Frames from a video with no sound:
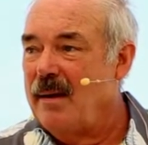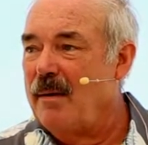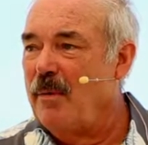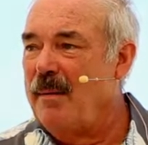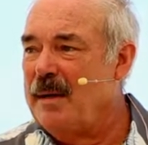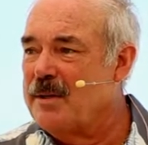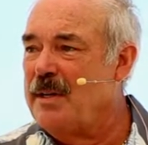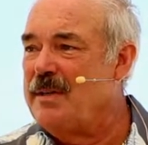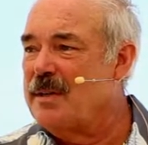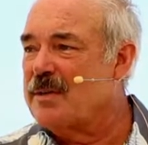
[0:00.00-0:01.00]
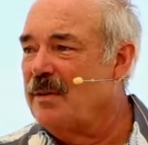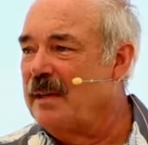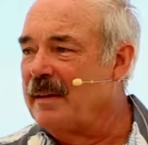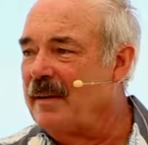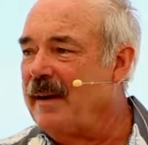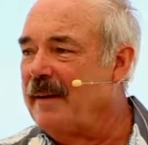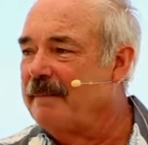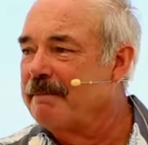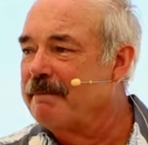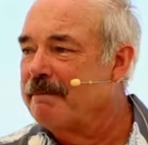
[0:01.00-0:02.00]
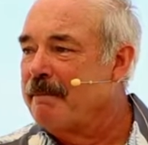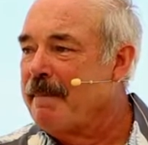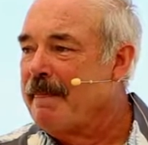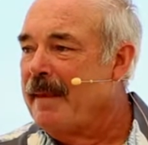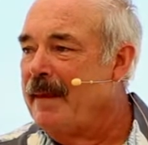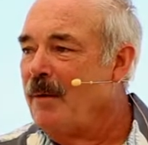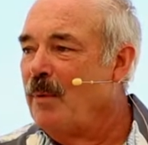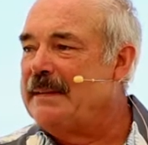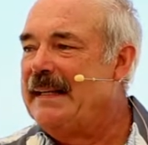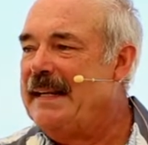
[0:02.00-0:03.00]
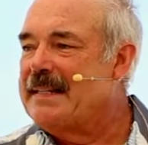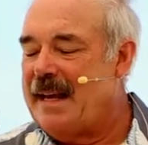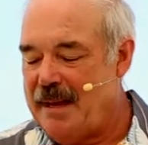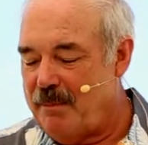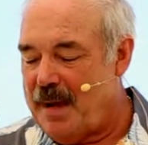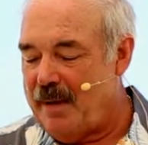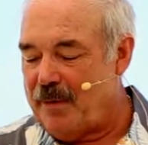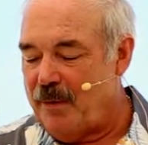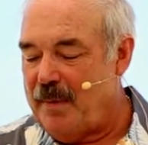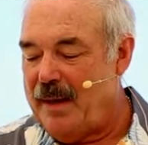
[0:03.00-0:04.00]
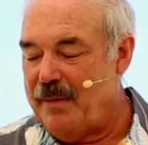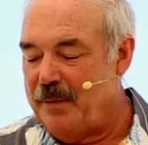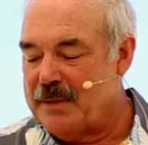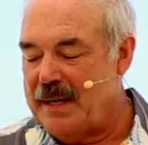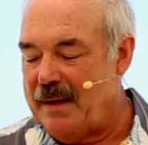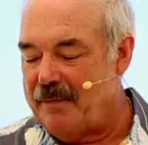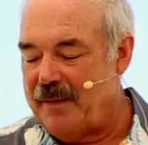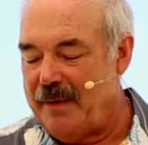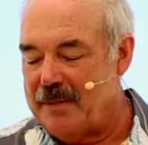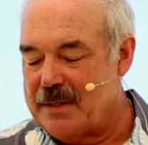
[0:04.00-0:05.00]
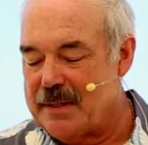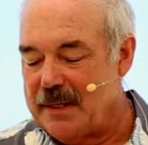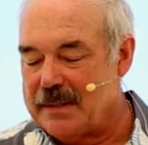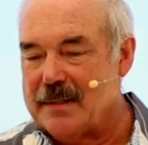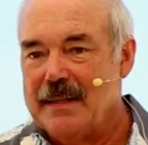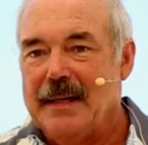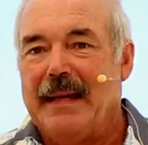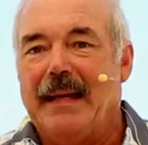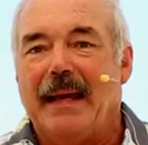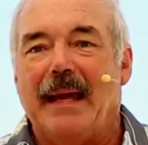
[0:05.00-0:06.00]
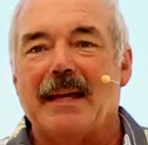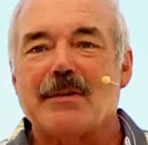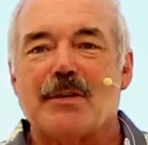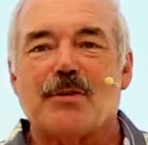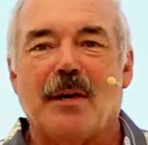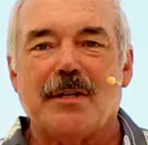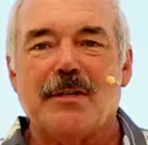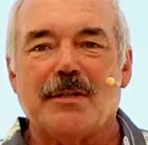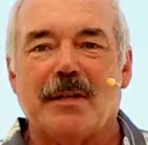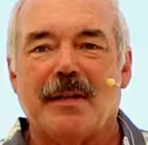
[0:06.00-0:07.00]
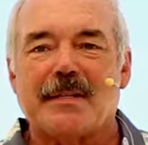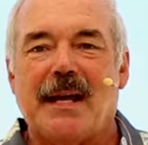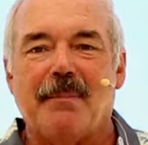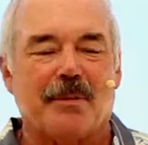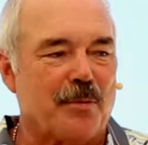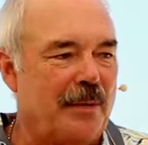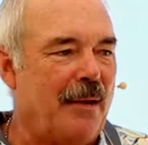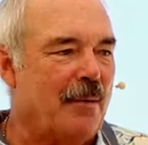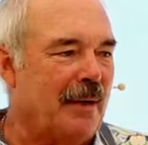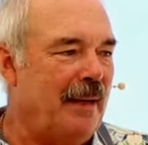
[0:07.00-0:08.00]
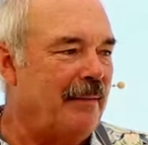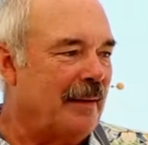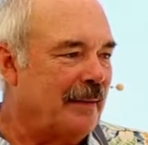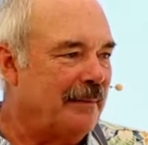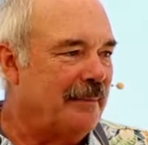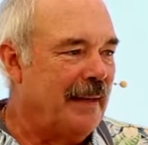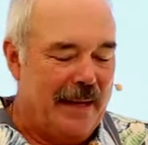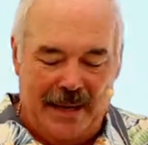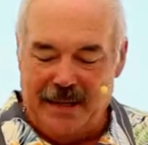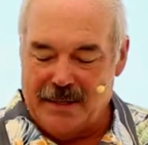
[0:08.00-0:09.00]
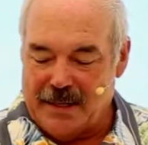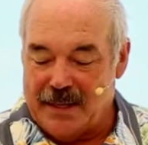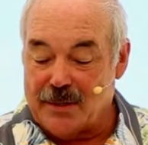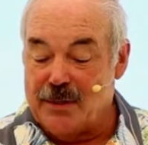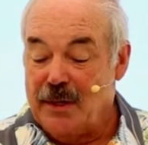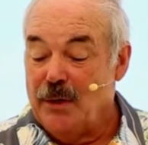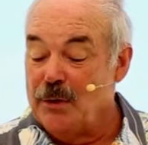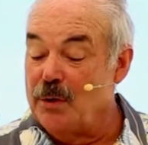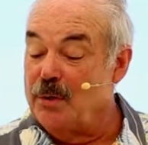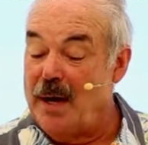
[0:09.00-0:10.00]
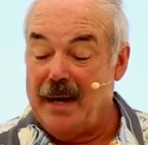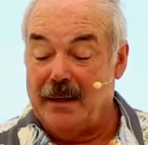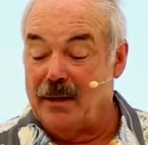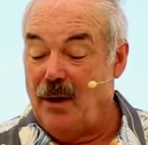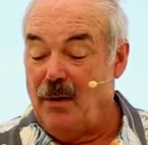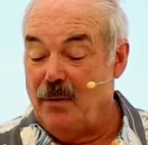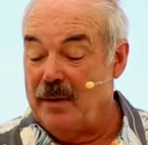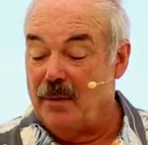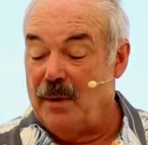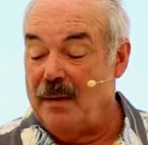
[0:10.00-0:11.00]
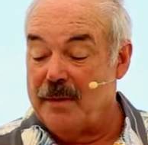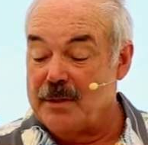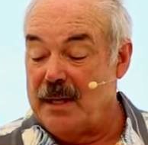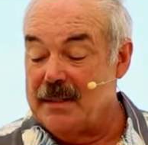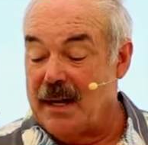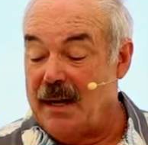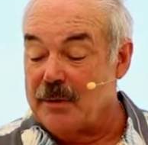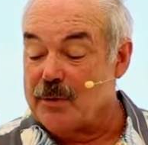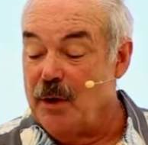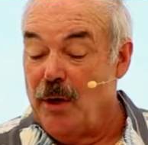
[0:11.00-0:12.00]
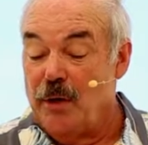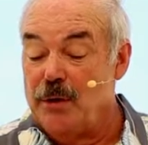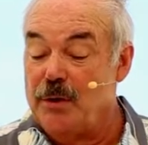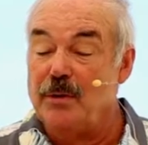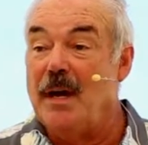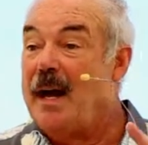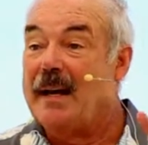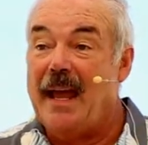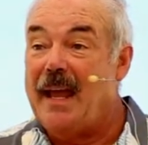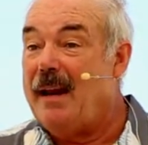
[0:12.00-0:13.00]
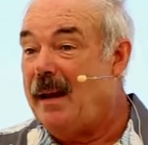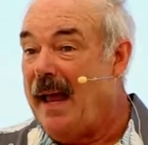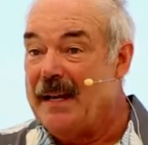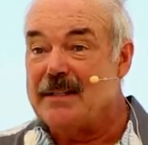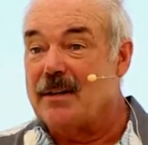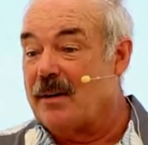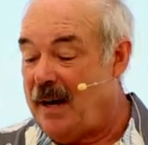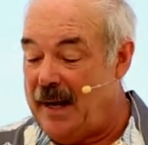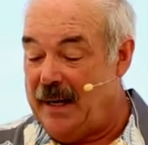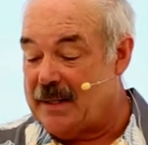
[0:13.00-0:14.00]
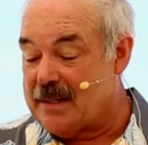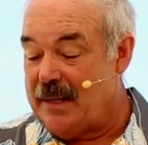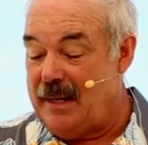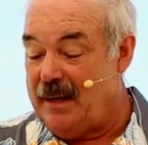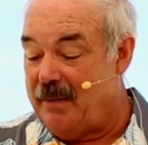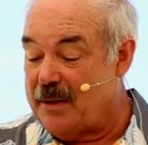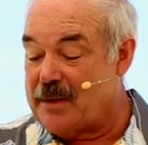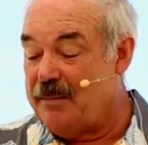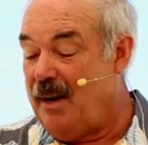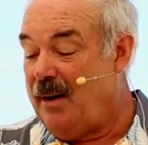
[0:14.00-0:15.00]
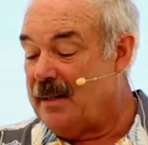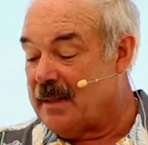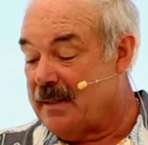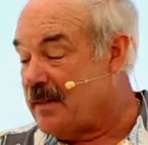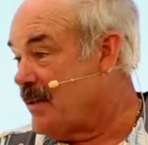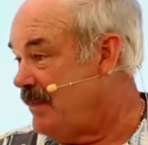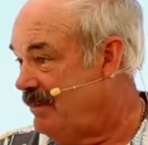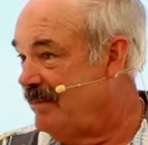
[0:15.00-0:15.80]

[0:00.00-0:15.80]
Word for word: And what about Jesus going there now? What did he say in Matthew? Matthew 10, 5 and 6. His instructions to the disciples when they were leaving. He says, Do not go in the way of the Gentiles. Do not e- enter any city of the Samaritans,